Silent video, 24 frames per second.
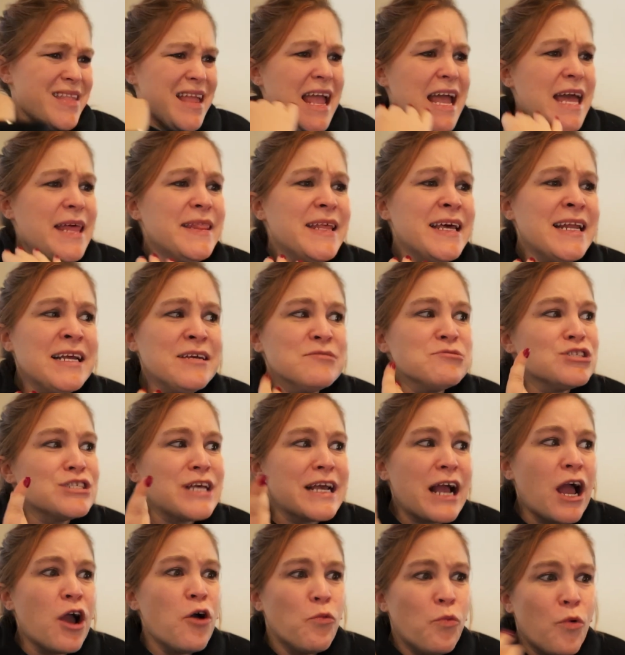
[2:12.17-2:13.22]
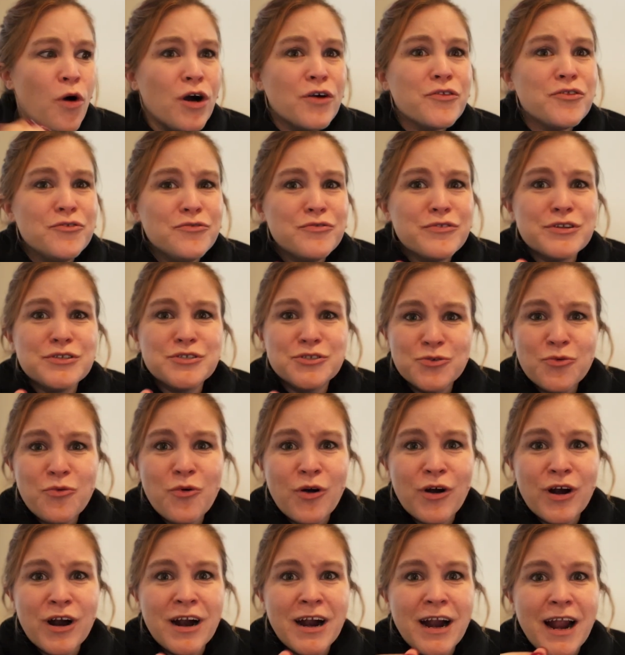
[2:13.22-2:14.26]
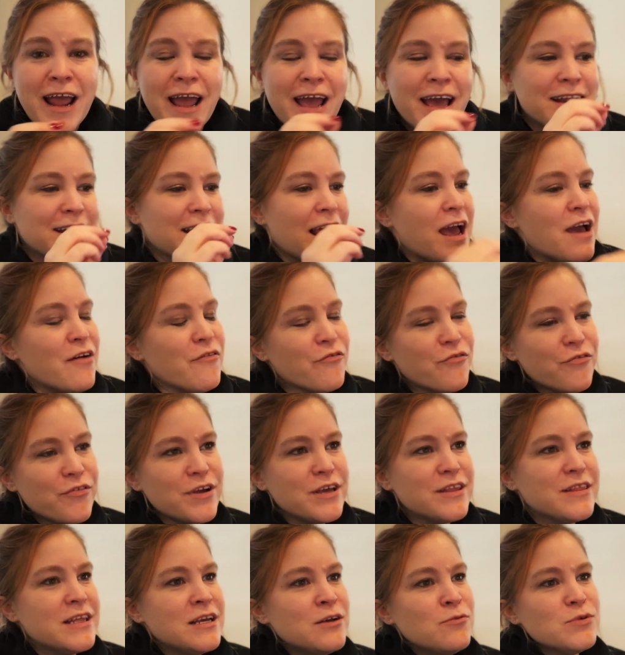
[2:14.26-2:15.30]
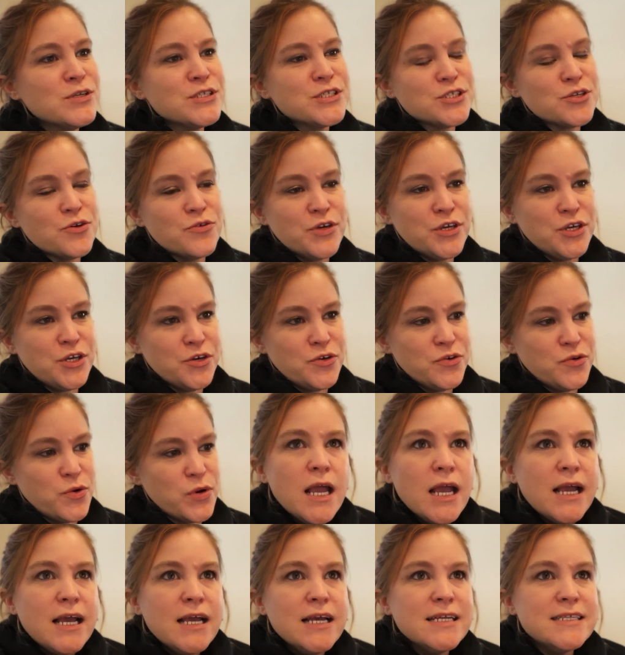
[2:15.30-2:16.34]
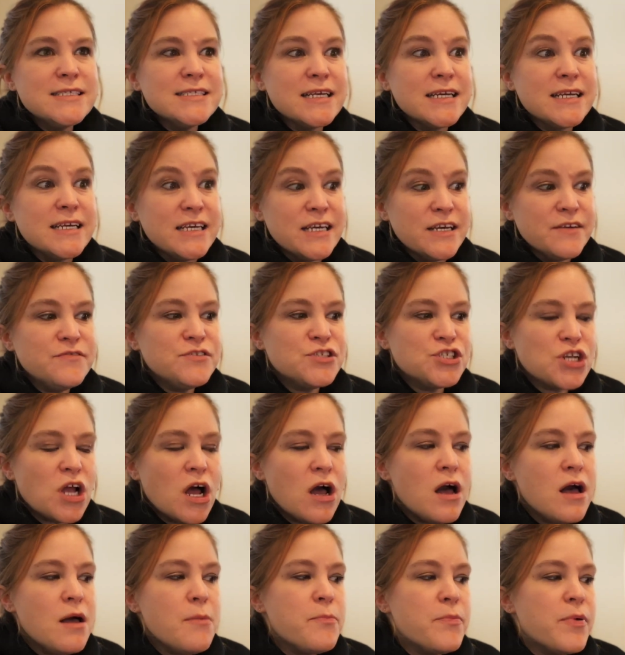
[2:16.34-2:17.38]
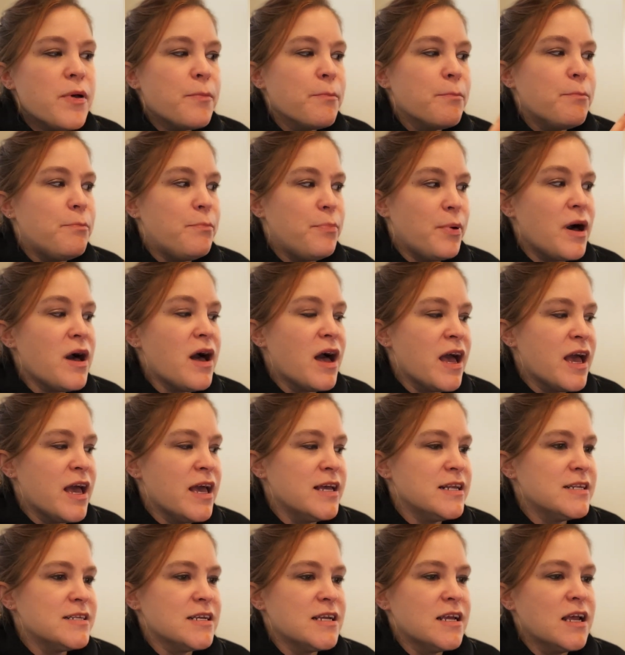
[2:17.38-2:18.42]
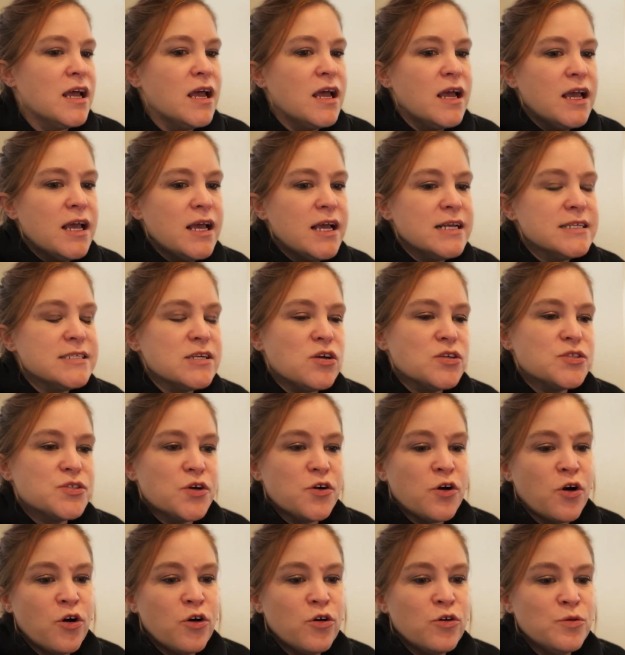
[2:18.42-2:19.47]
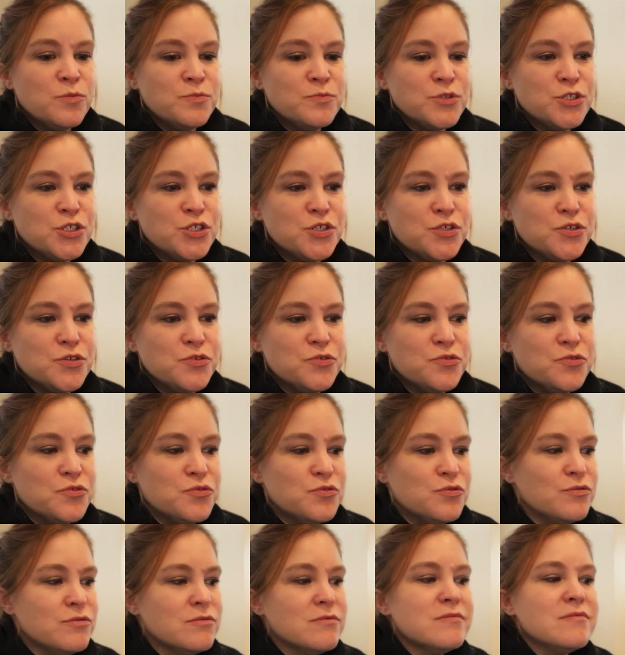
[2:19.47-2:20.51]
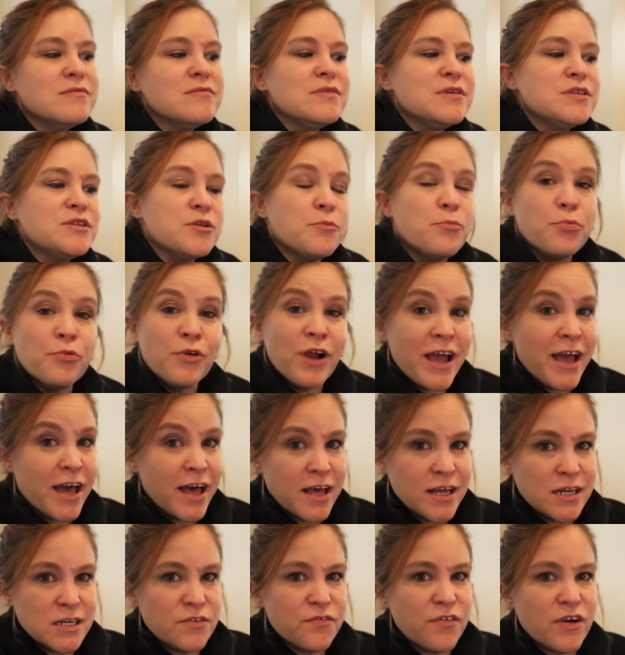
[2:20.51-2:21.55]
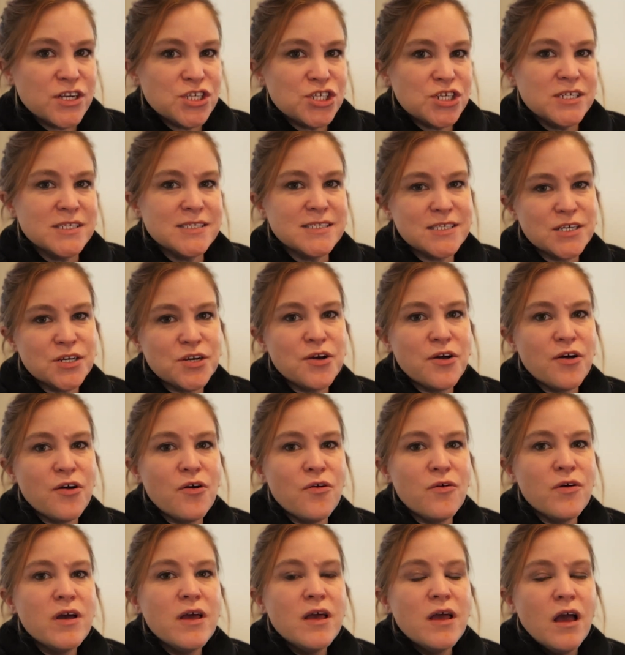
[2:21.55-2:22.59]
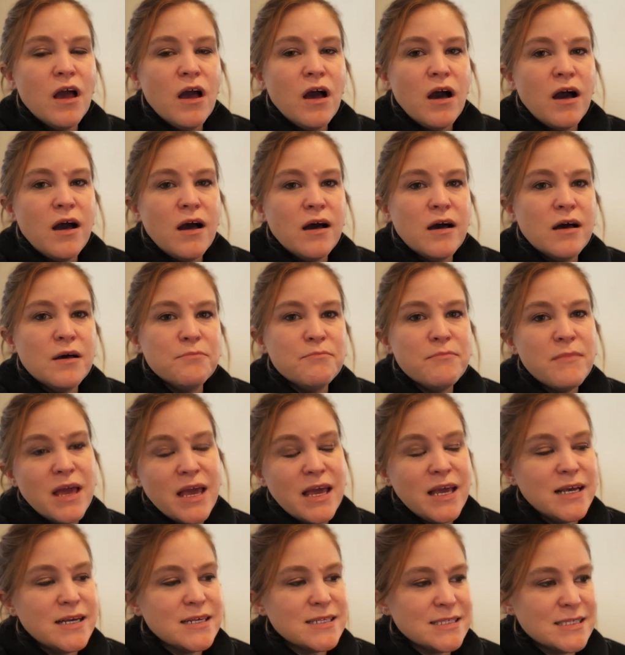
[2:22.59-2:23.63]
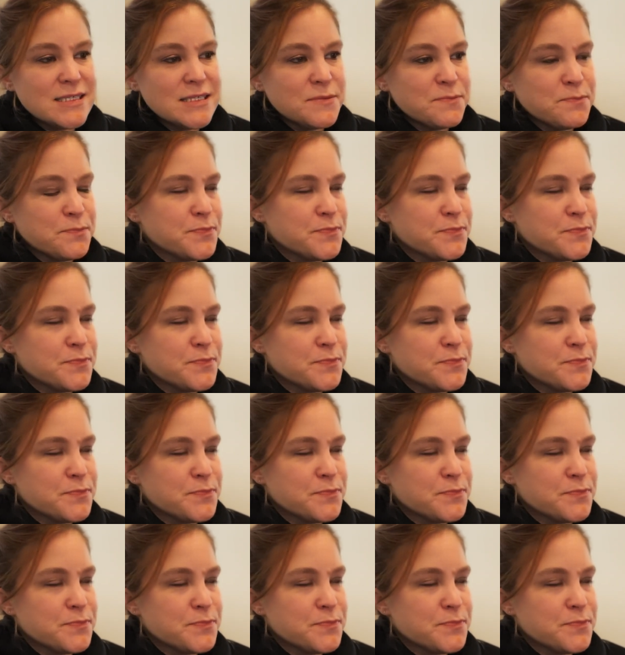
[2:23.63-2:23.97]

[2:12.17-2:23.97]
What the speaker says: And then it's like I walked through the door and everything was so cute. It's a gift shop, but it's also home to the brand Freshy and Zero makes